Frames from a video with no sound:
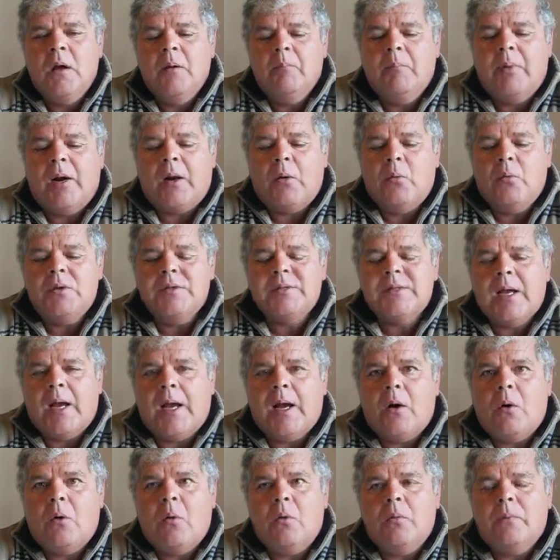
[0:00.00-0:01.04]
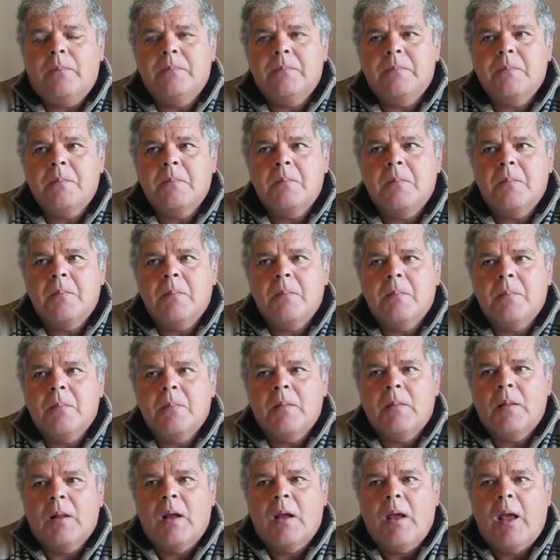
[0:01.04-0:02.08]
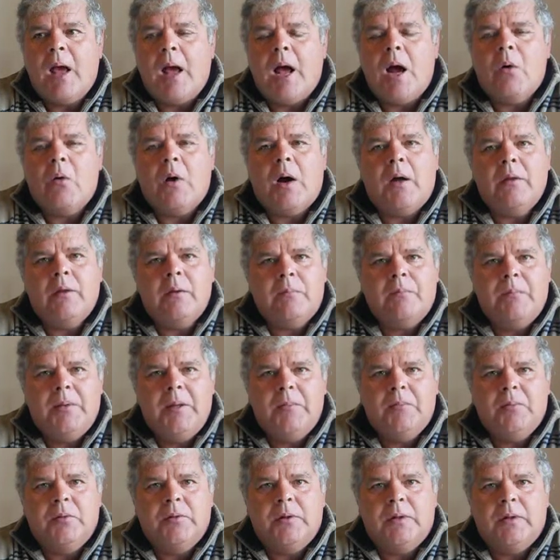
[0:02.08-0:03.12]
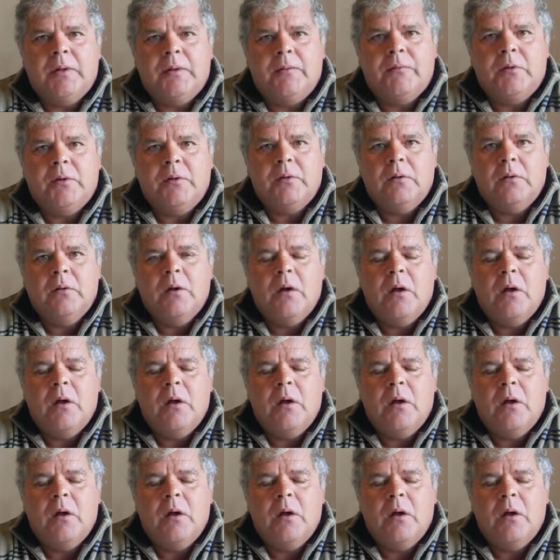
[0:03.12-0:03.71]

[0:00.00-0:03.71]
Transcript: but it was how other people delivered,